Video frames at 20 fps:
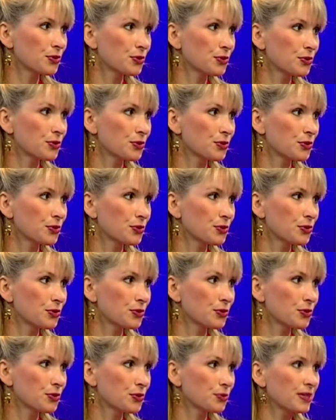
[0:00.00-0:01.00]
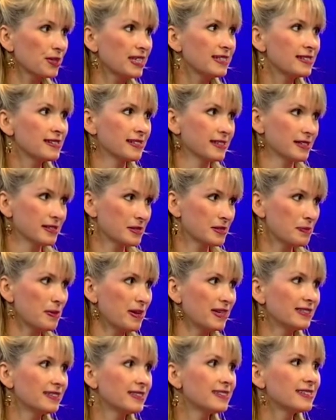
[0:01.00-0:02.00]
It generally takes 3 to 6
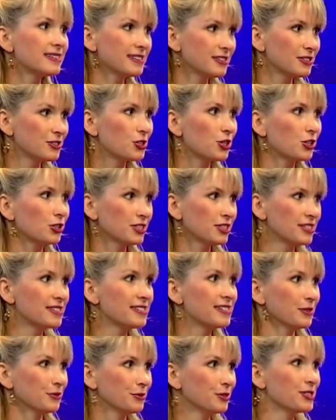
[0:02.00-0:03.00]
months to start to see